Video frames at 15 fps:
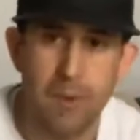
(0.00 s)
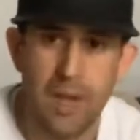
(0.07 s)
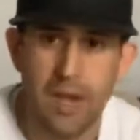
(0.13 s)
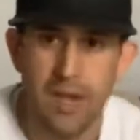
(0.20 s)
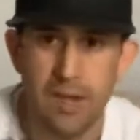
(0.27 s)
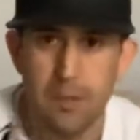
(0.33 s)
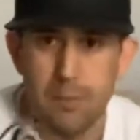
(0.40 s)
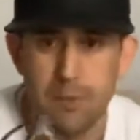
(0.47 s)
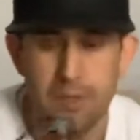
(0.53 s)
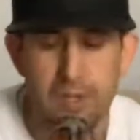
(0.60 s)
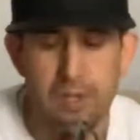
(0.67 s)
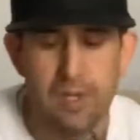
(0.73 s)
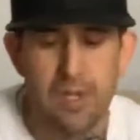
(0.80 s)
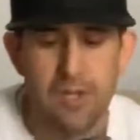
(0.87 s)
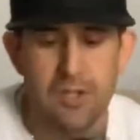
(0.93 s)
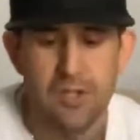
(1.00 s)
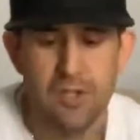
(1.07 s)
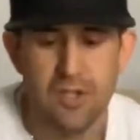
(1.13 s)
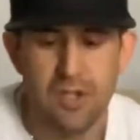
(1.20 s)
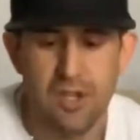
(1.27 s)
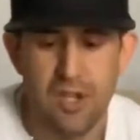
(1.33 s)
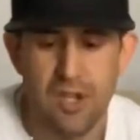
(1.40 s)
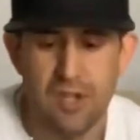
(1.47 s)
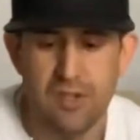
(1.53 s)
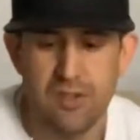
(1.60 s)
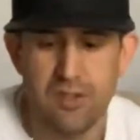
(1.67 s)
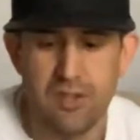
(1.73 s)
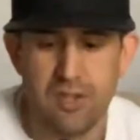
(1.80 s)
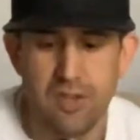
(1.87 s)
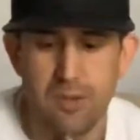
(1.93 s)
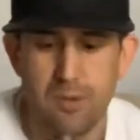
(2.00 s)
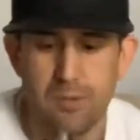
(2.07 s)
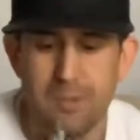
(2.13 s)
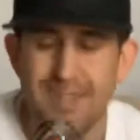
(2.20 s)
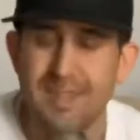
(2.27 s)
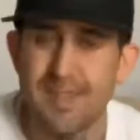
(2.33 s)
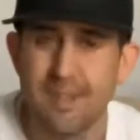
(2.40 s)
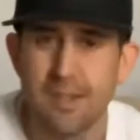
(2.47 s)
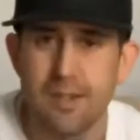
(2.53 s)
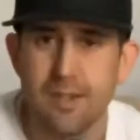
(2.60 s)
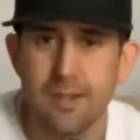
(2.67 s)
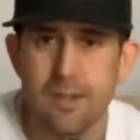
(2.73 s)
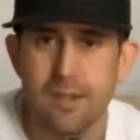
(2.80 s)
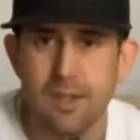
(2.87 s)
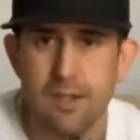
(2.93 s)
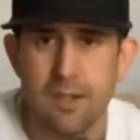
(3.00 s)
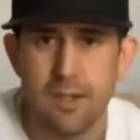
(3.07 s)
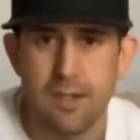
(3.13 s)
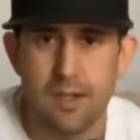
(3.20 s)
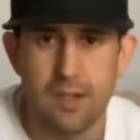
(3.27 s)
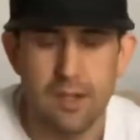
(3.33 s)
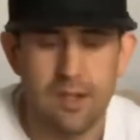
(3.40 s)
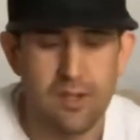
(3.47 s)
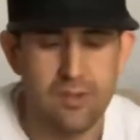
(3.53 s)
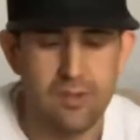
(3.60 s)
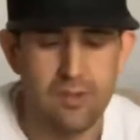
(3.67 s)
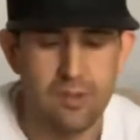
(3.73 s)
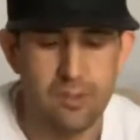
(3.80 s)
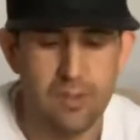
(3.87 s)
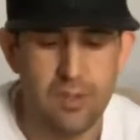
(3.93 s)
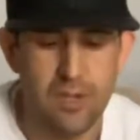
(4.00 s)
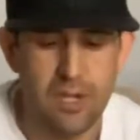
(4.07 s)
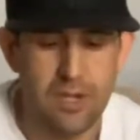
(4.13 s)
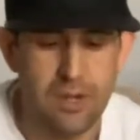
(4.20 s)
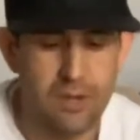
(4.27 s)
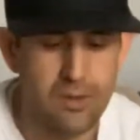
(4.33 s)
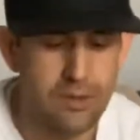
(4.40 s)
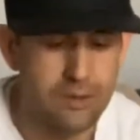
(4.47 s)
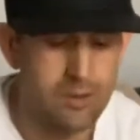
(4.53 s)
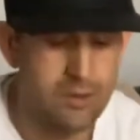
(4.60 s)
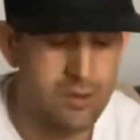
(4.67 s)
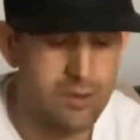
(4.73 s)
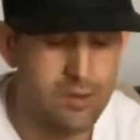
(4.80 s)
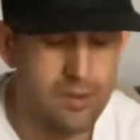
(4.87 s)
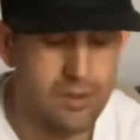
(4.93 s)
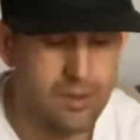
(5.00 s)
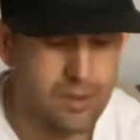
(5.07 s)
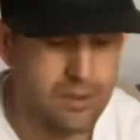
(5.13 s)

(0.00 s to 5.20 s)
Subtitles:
backup, just in case, tinted, in case there's some glare or